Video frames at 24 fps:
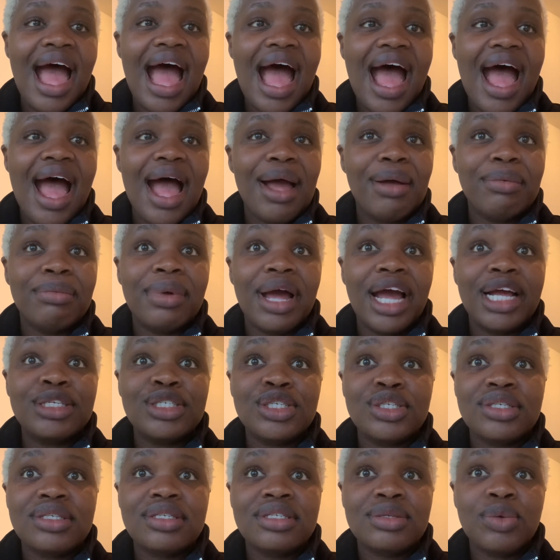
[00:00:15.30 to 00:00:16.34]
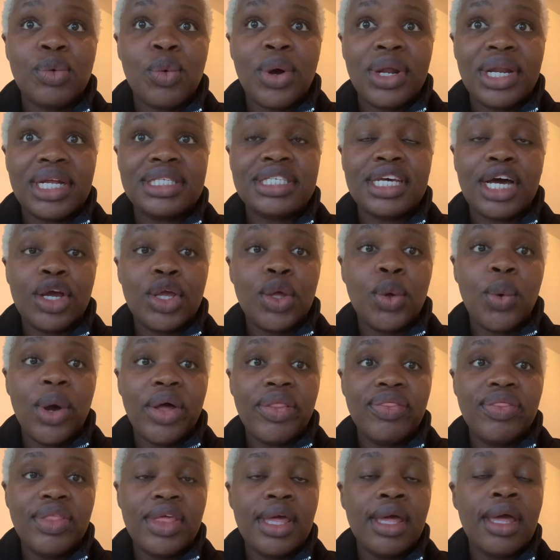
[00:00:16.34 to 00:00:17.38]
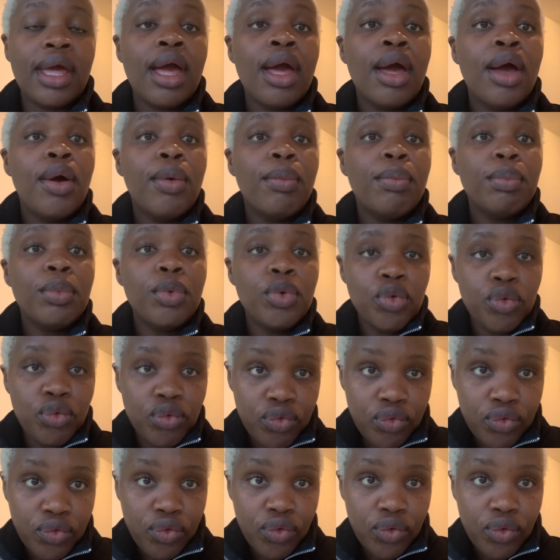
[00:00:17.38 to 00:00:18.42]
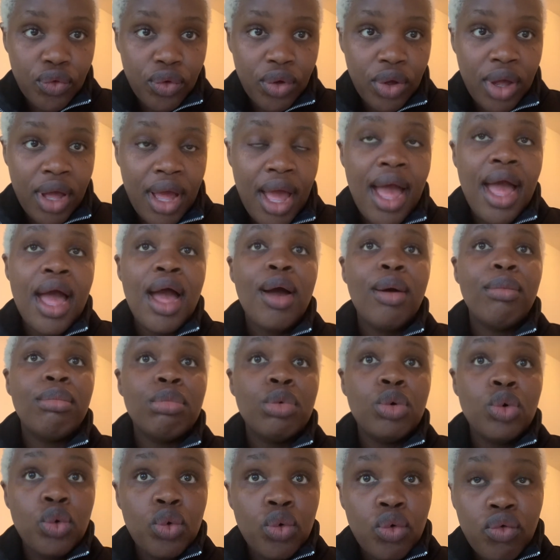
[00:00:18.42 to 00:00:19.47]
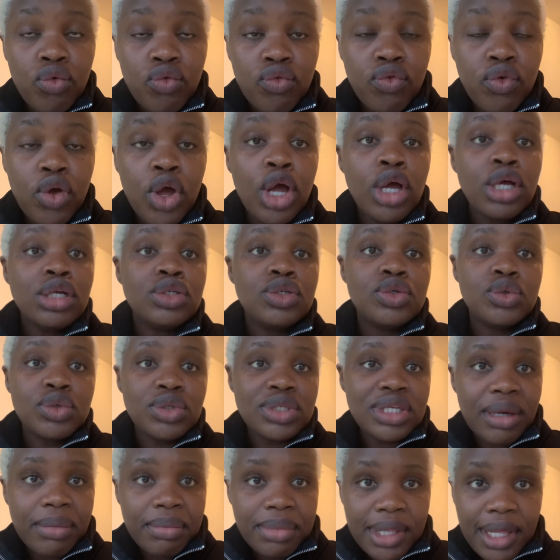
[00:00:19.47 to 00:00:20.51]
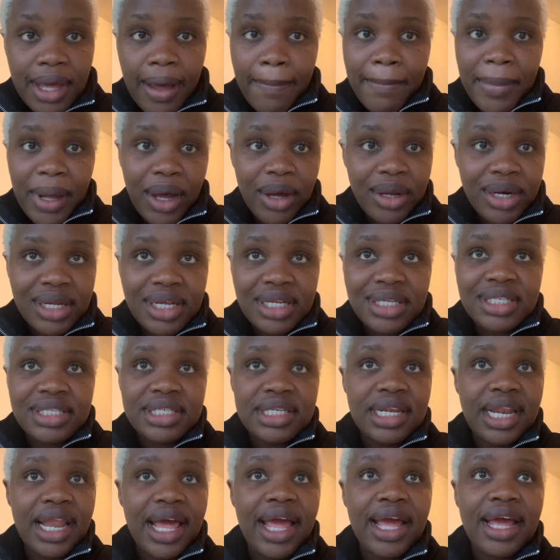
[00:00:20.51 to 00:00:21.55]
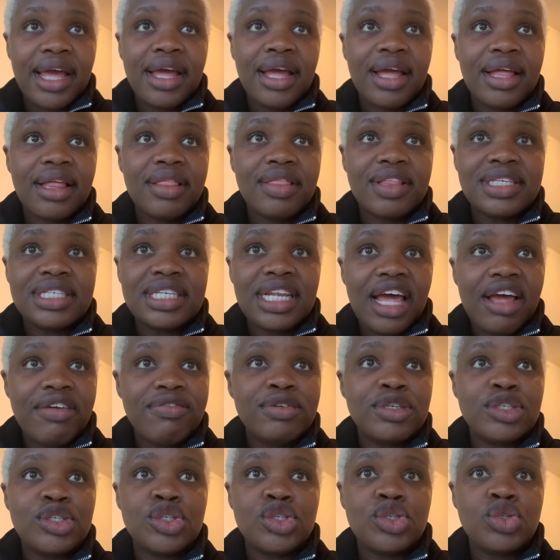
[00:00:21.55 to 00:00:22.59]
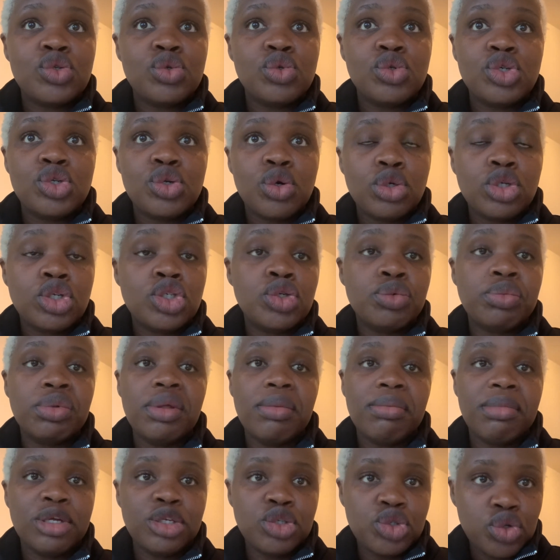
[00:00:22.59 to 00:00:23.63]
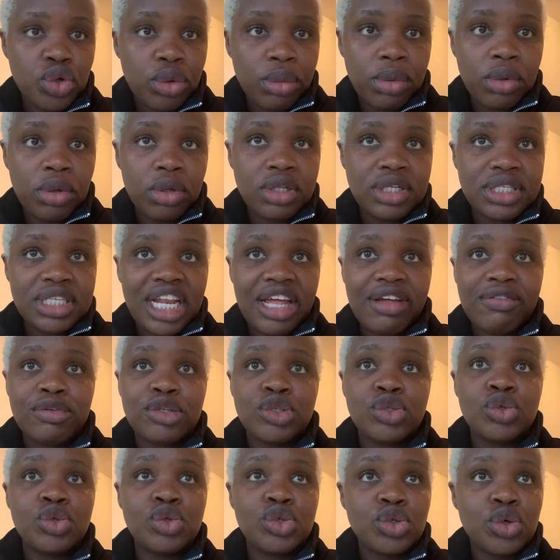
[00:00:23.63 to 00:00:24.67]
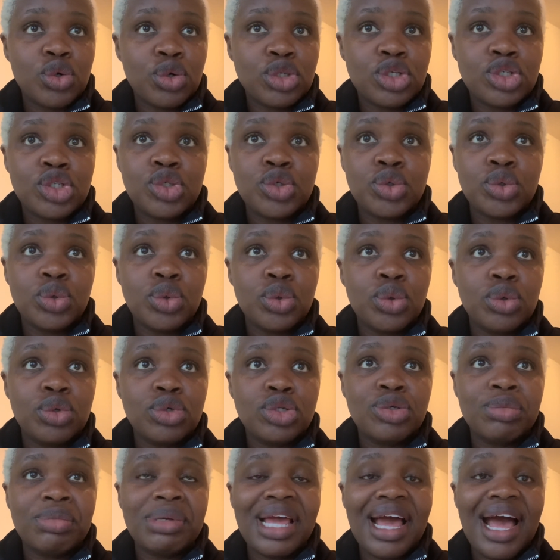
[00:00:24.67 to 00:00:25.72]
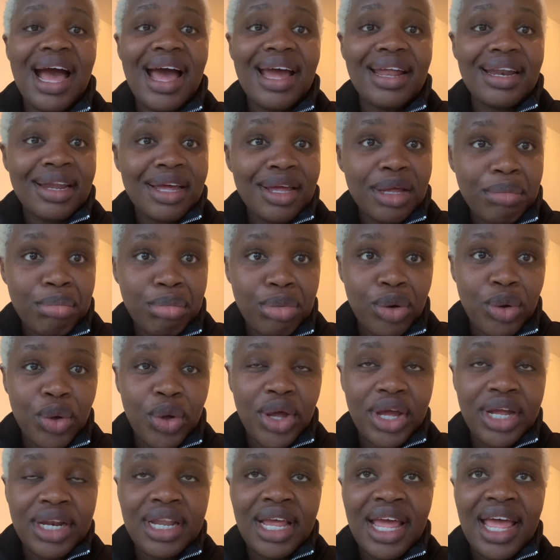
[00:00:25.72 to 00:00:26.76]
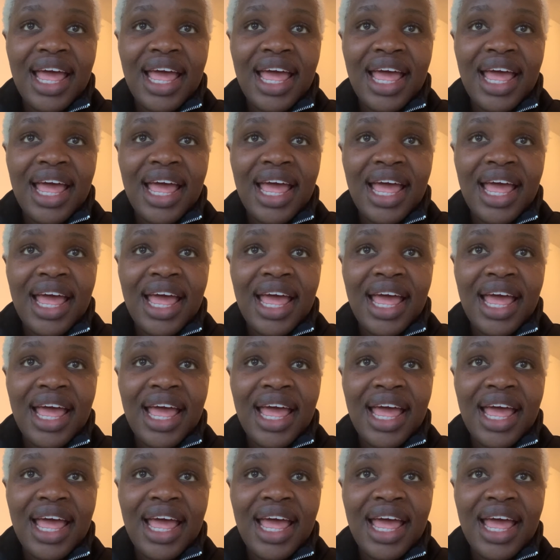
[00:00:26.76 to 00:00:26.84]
I just want to tell you one thing. Move, do something about it. Like, this life is just too short to be miserable. This life is too short to be underemployed.